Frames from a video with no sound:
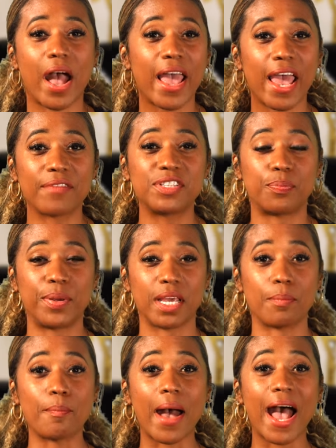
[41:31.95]
I have to
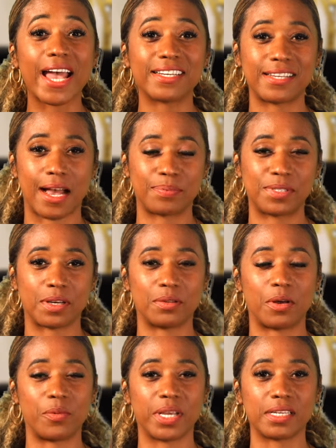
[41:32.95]
pick my top
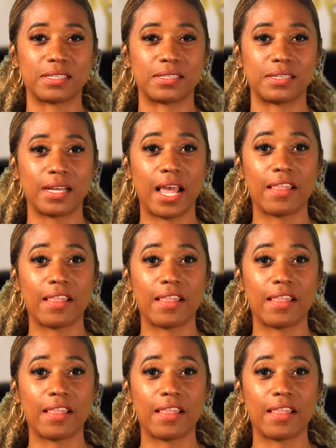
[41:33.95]
soloist.